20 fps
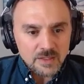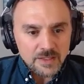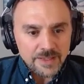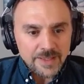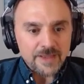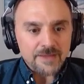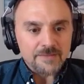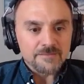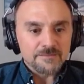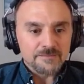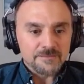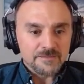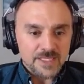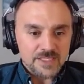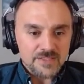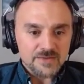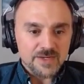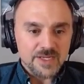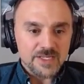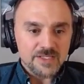Yeah,
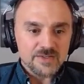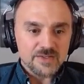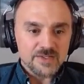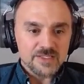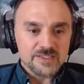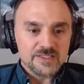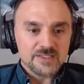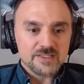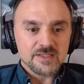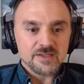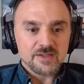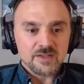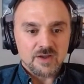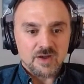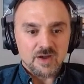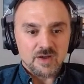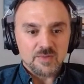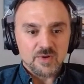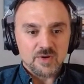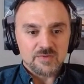that's right. So it's a little
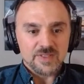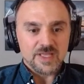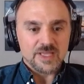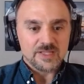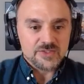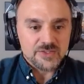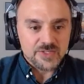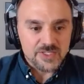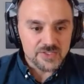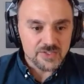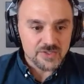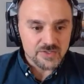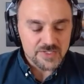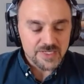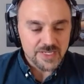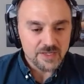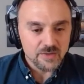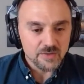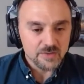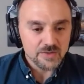combo of that traditional
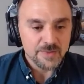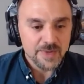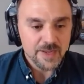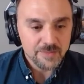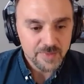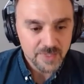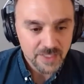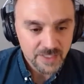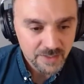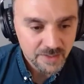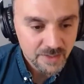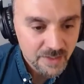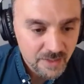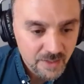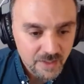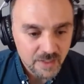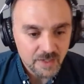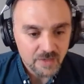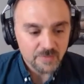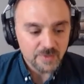stakeholder mapping
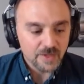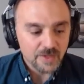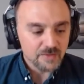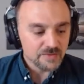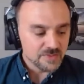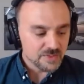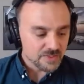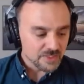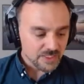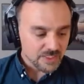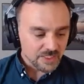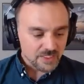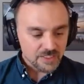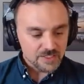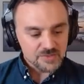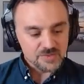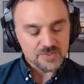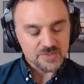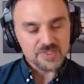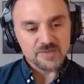around
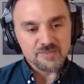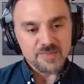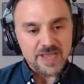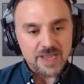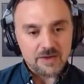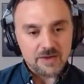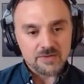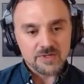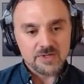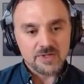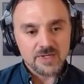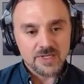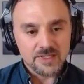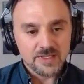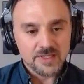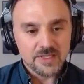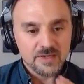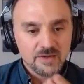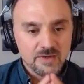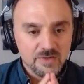interest and power,
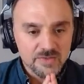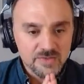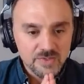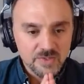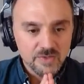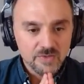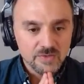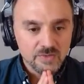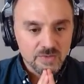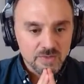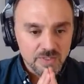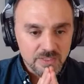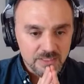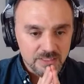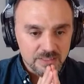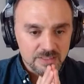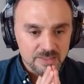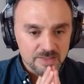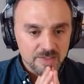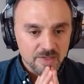and then also
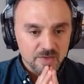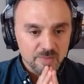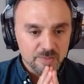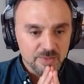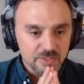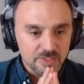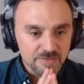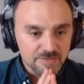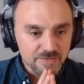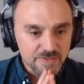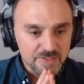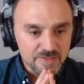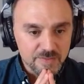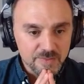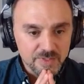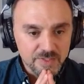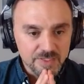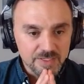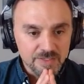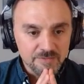the desirability,
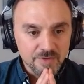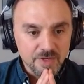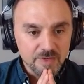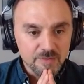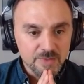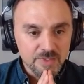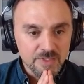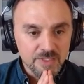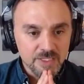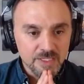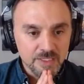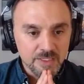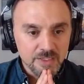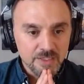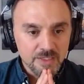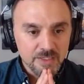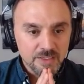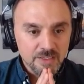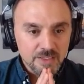feasibility, and viability.